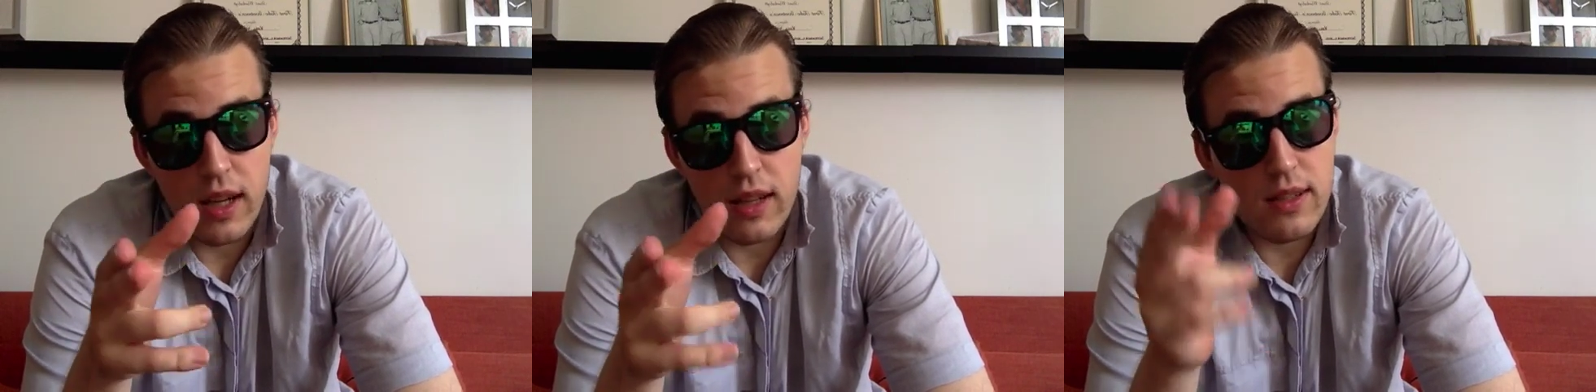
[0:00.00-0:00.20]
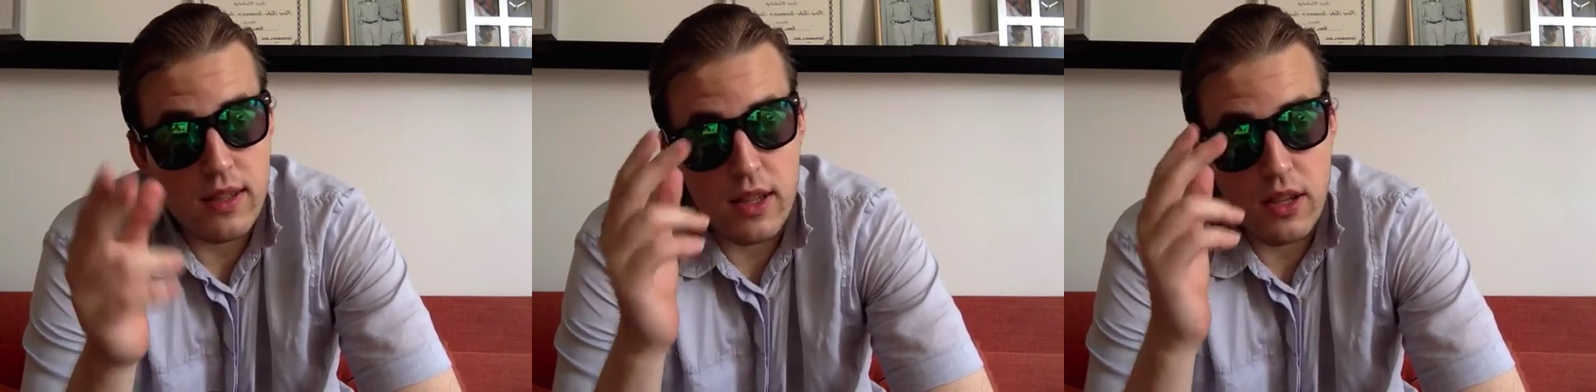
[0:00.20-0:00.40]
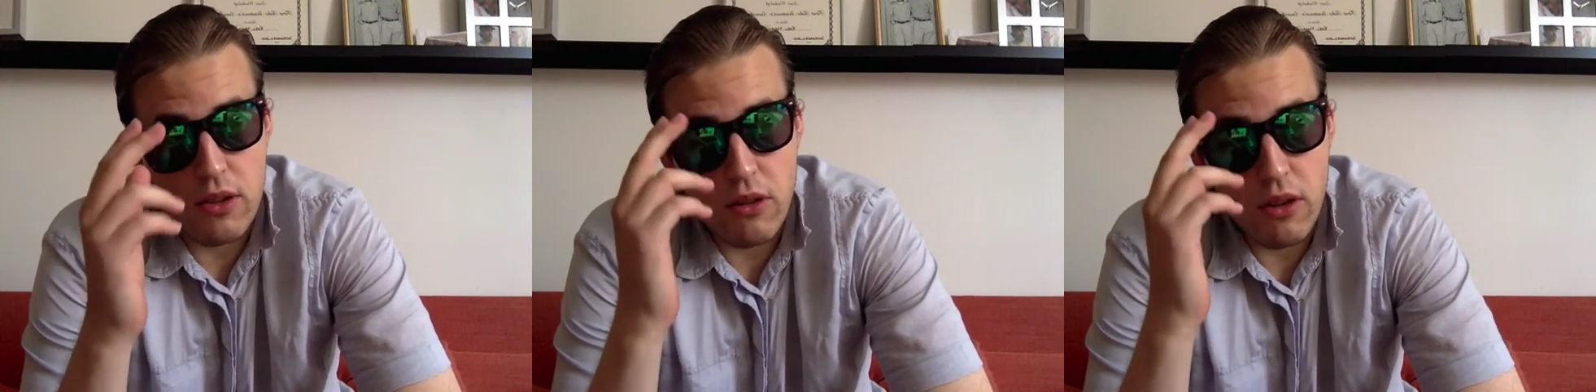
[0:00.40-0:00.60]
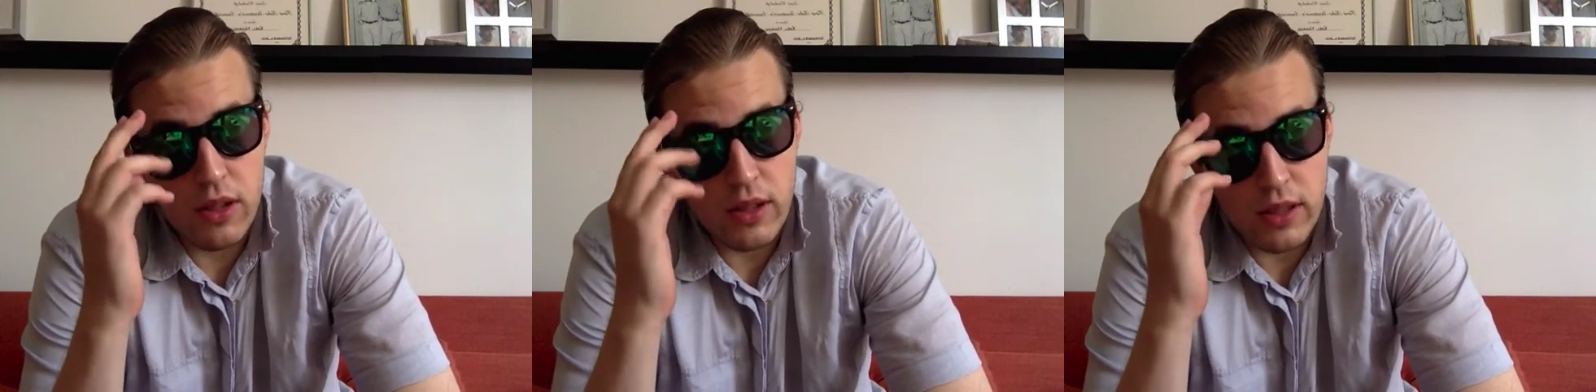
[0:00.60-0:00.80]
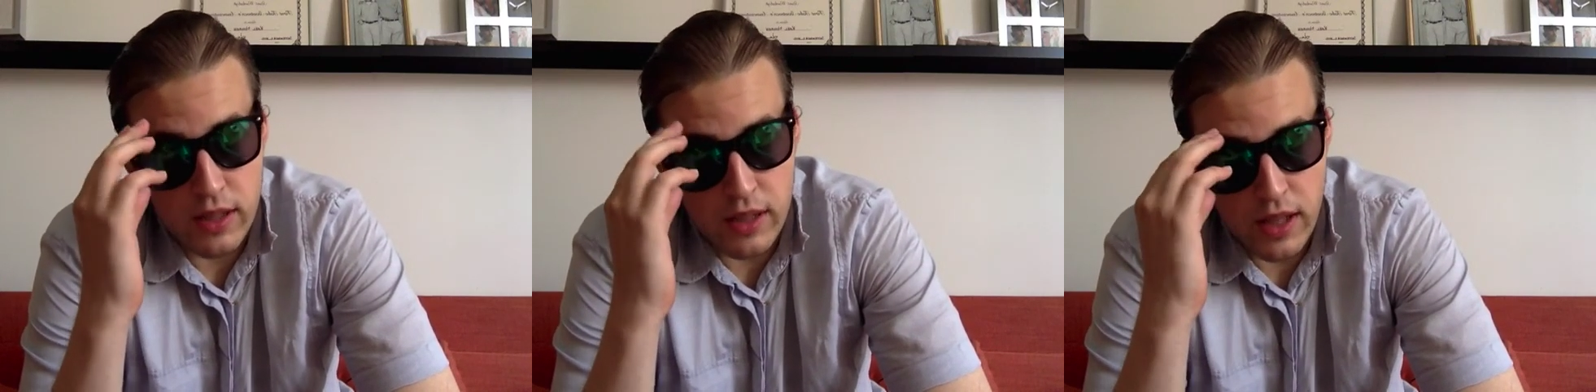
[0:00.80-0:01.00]
I'll see you all
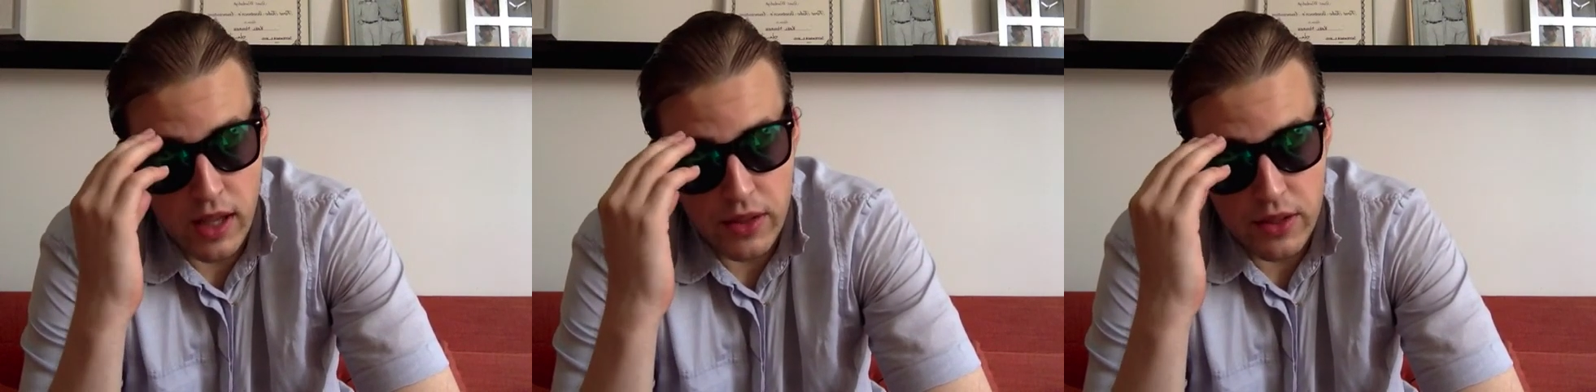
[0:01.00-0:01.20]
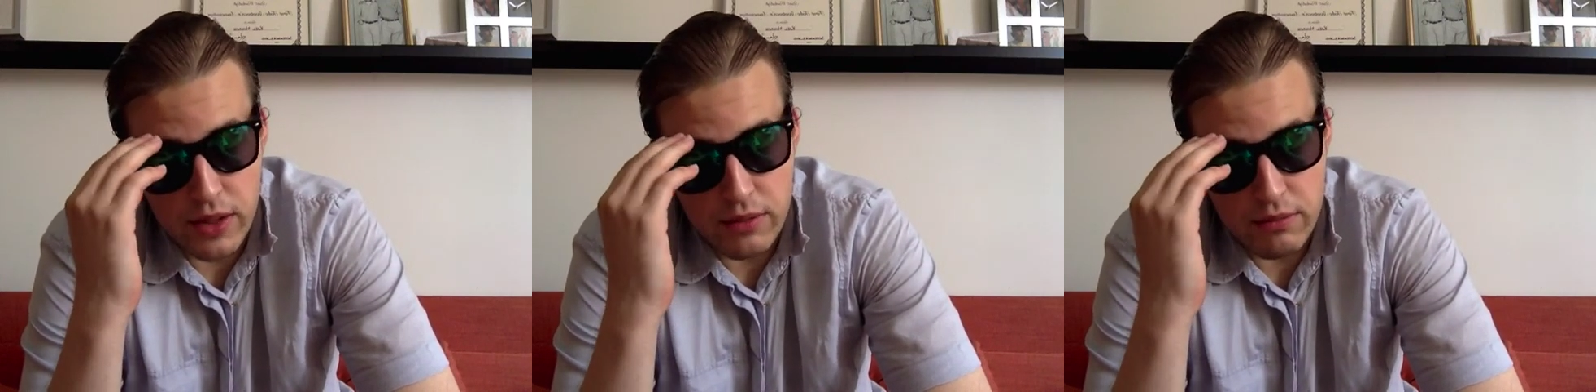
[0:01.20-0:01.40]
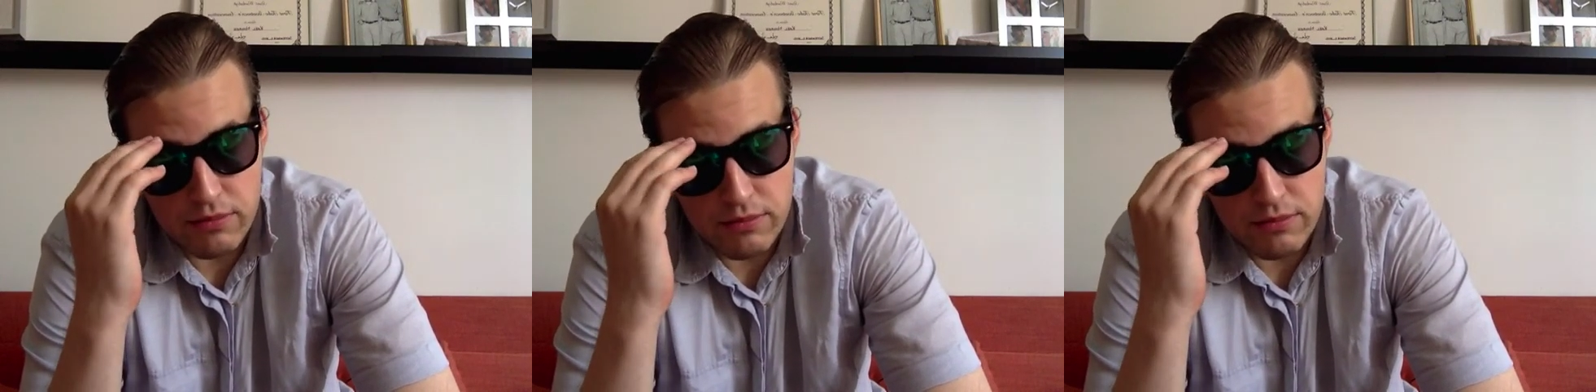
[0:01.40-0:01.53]
in another.